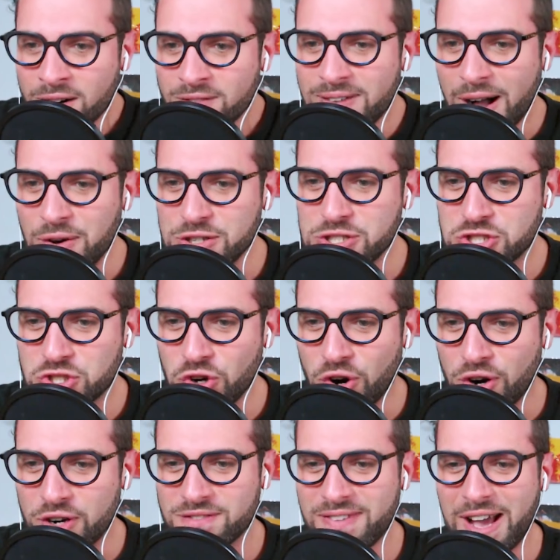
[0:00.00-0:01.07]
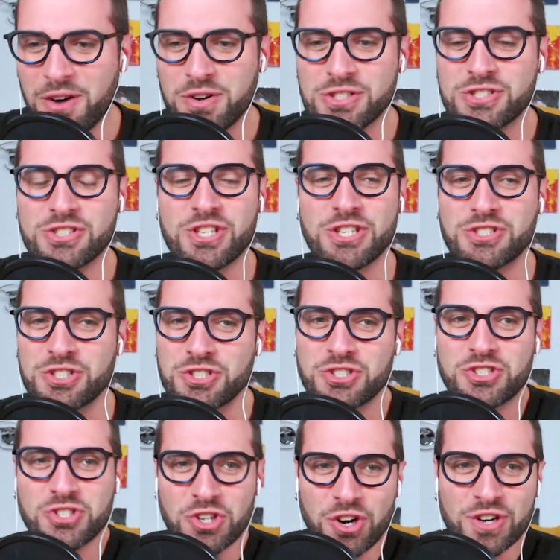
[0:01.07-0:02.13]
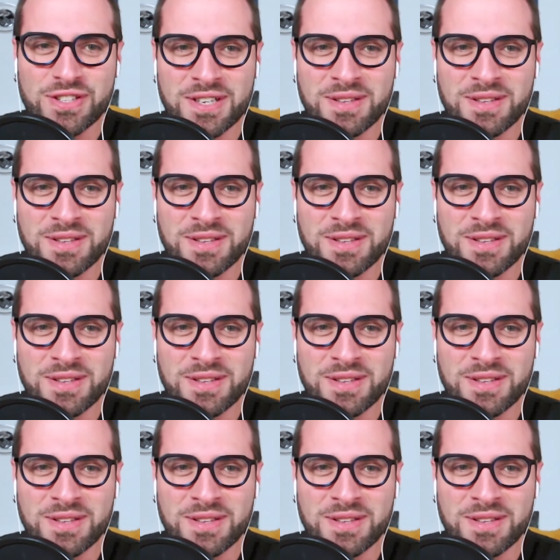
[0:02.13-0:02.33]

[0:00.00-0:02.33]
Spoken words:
That was short. That was such a short